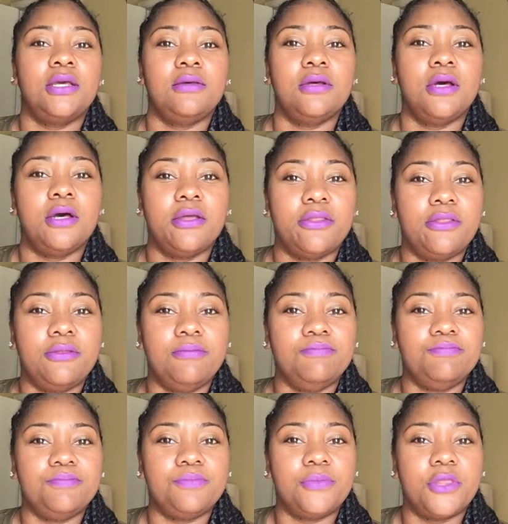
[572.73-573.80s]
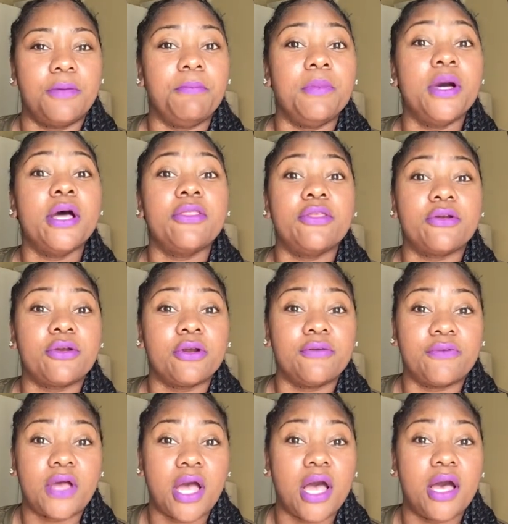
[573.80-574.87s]
the mother
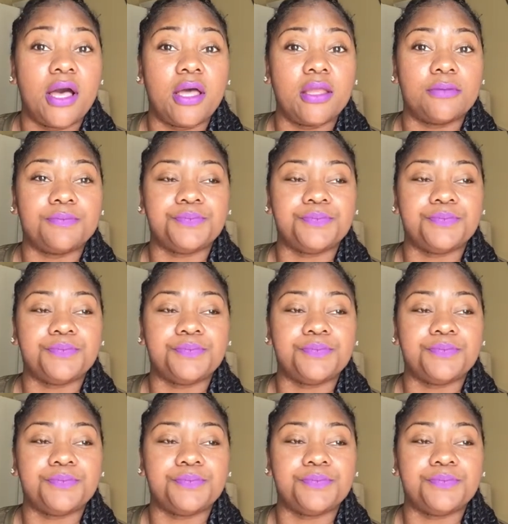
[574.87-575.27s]
of God.